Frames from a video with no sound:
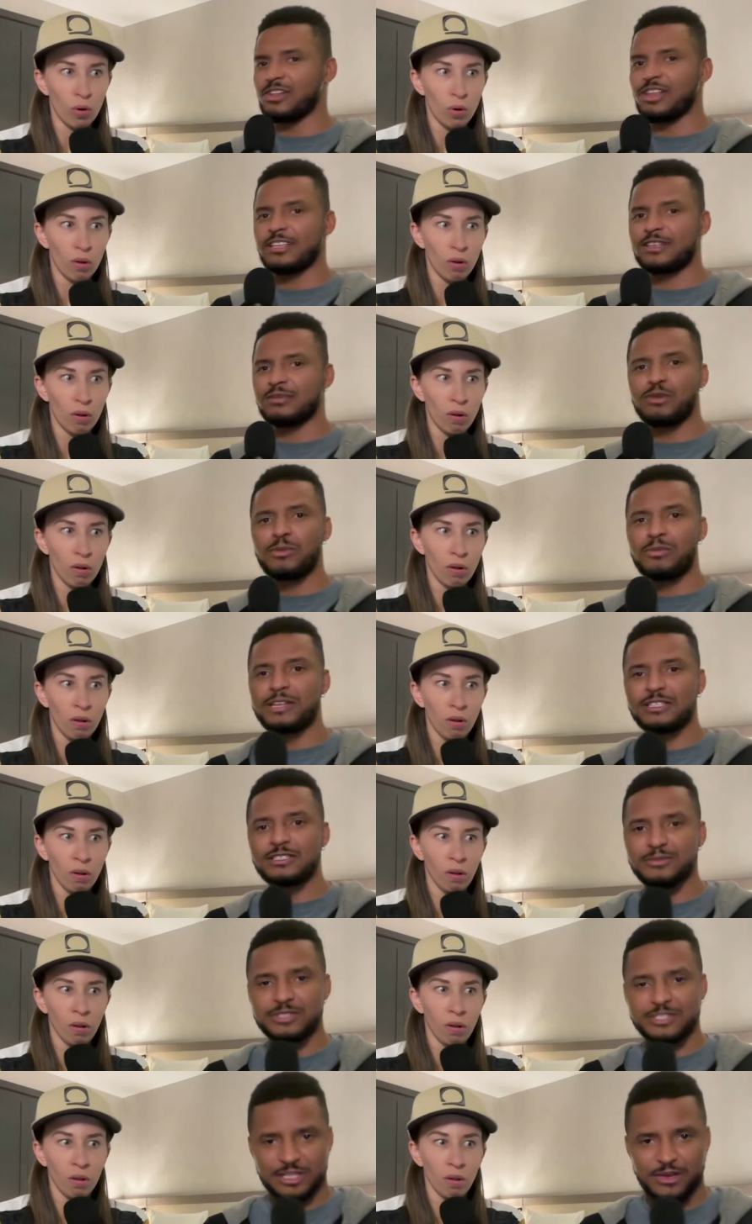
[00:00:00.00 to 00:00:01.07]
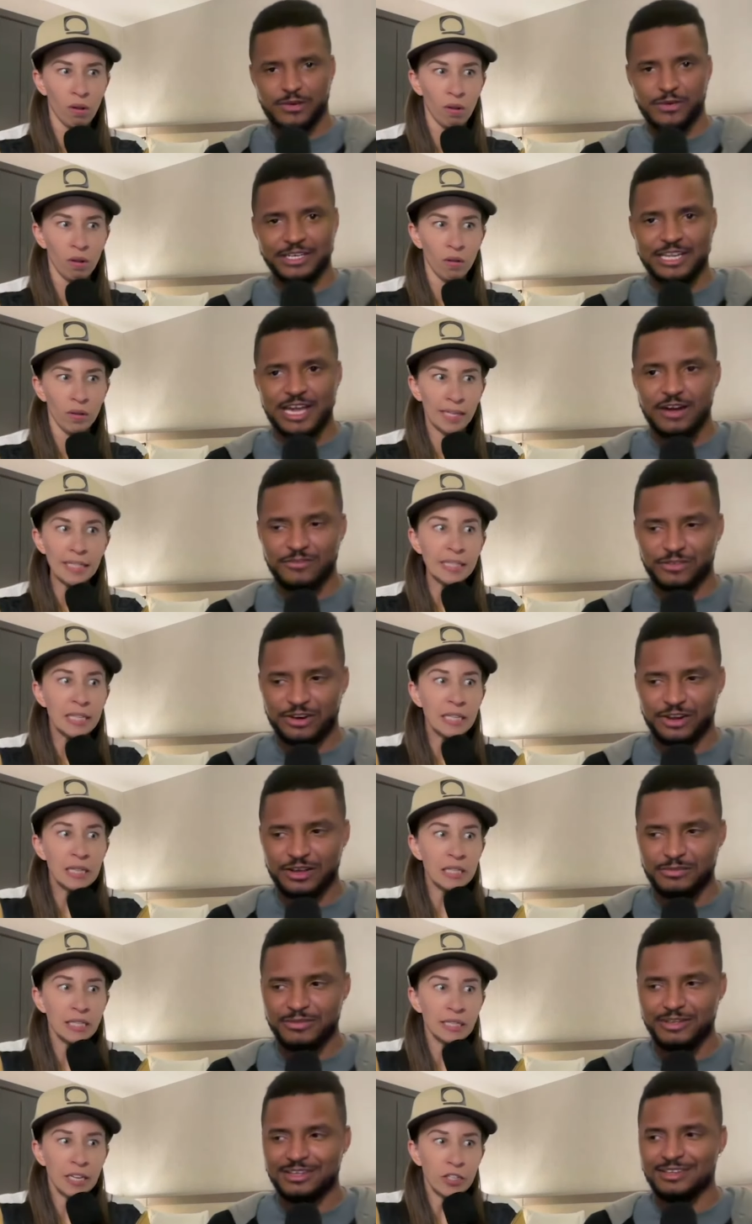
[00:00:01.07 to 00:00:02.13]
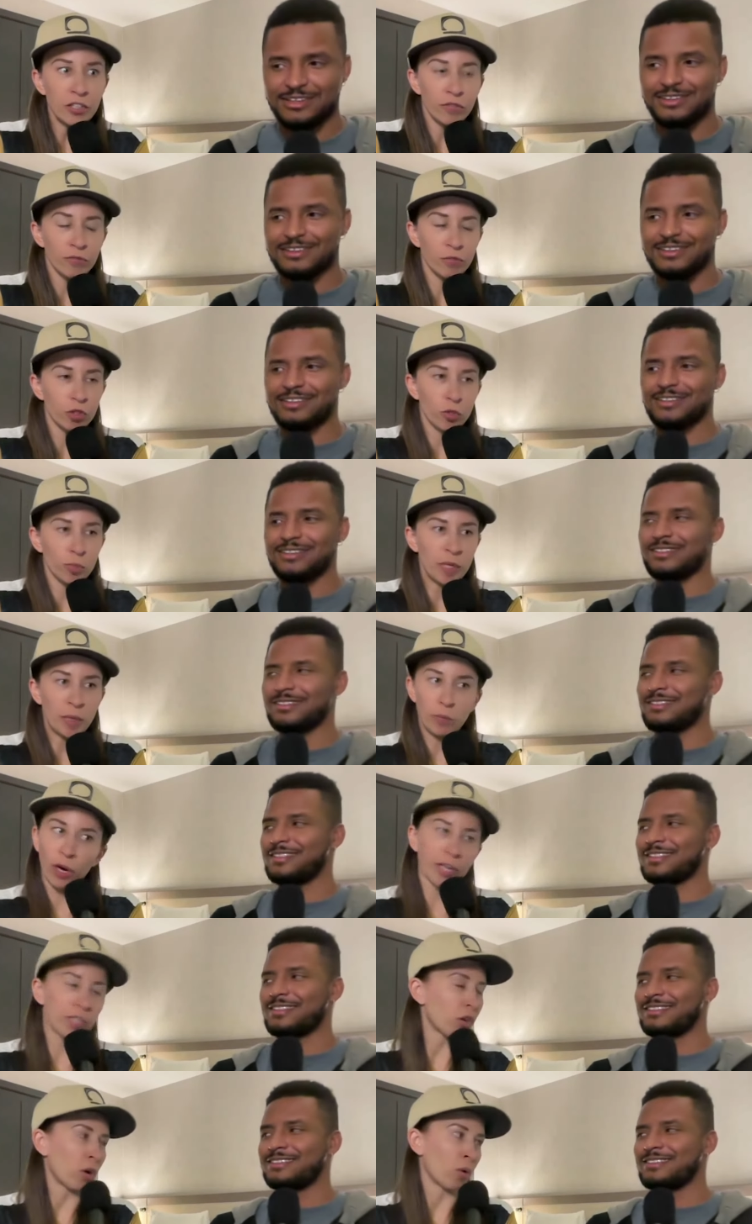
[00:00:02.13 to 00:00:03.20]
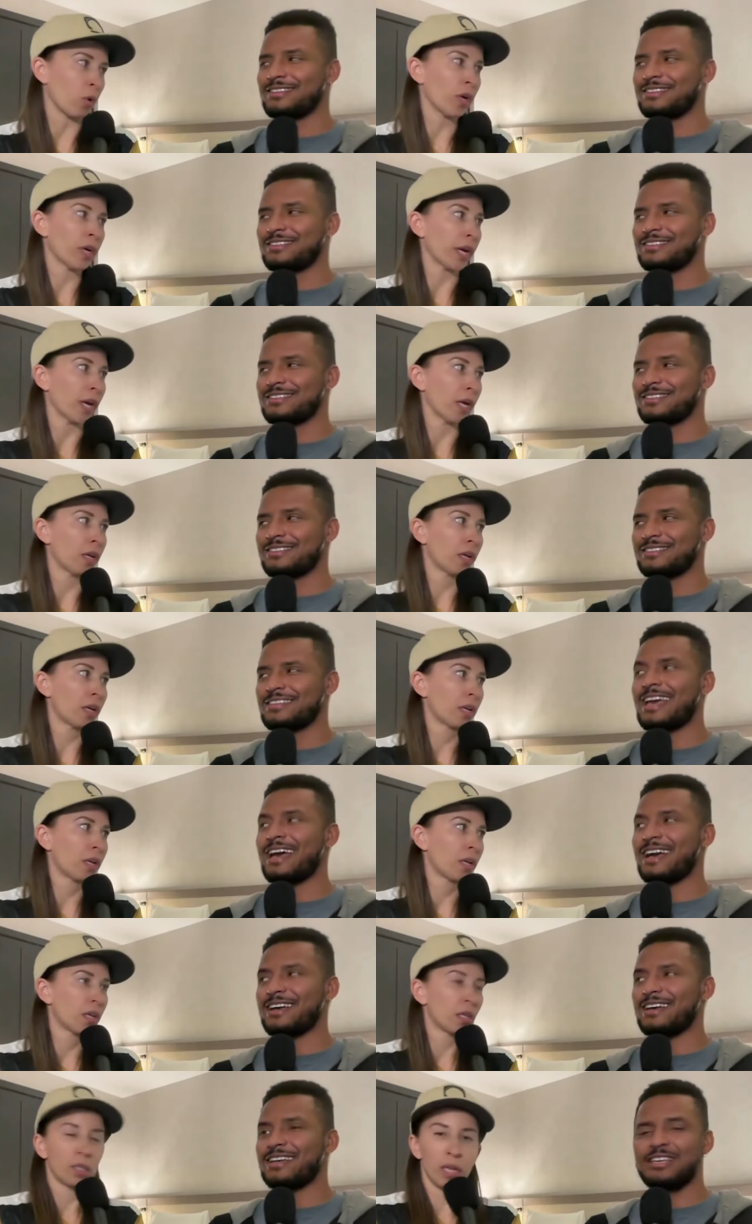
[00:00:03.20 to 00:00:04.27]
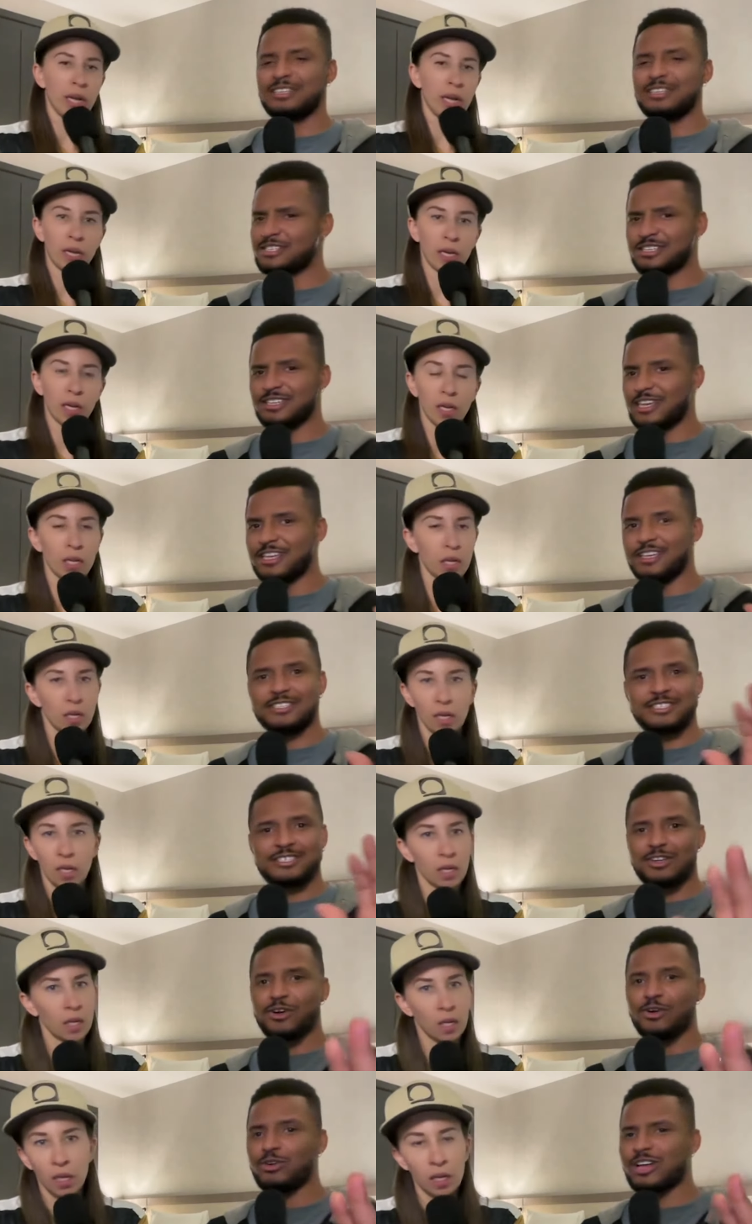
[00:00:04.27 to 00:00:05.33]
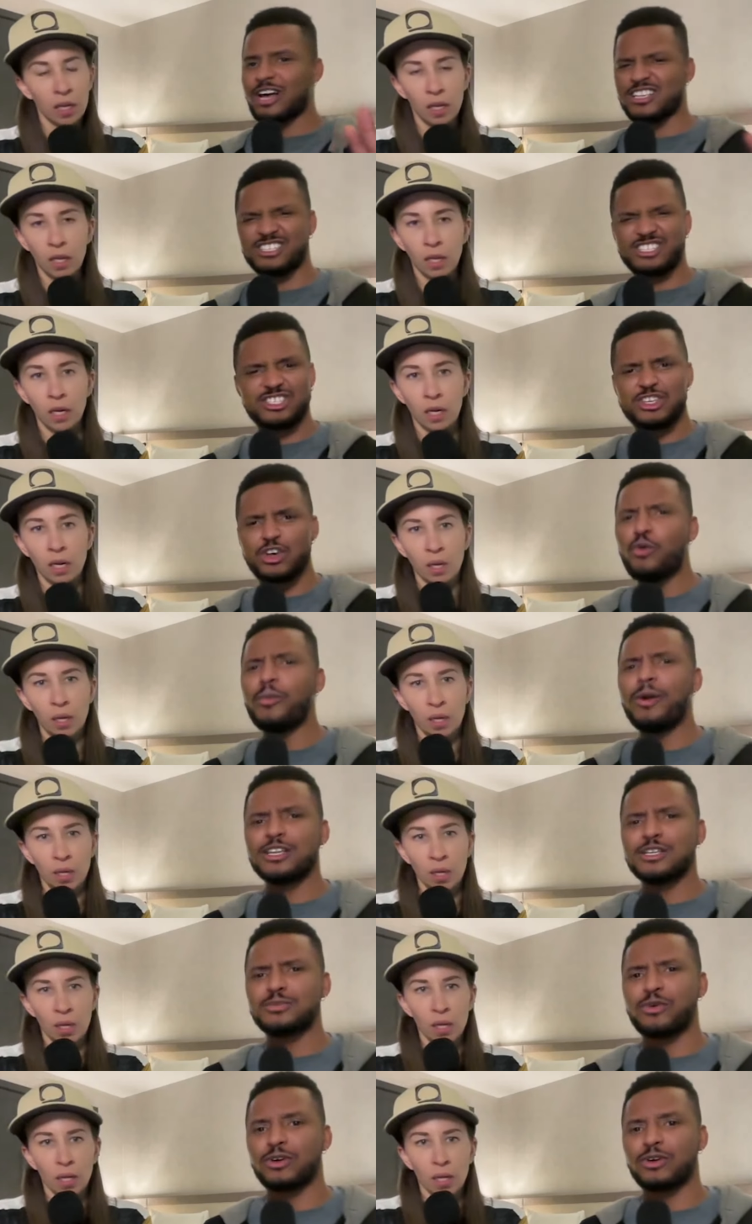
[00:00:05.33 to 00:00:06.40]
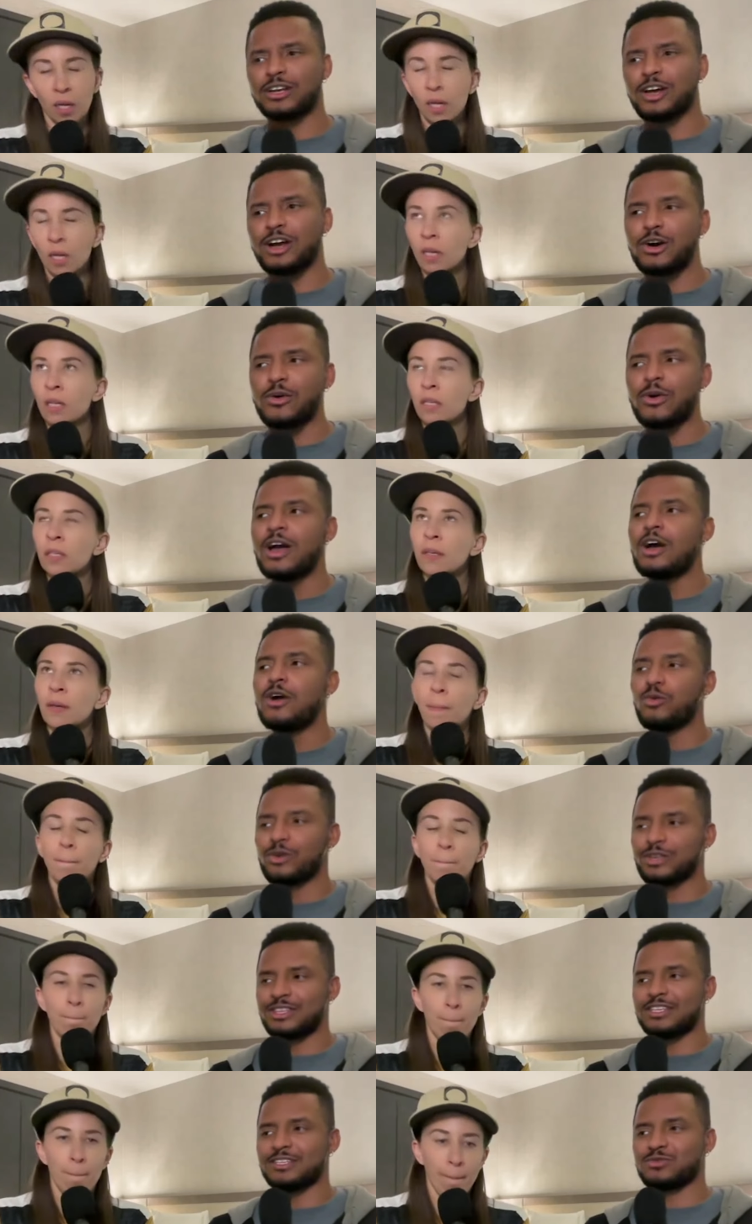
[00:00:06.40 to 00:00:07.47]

Speaker 1: like the momentum is slowing down. He's hitting the
Speaker 2: station full speed. Brakes aren't working.
Speaker 1: Yeah. He's, like he's still got so much more to go with this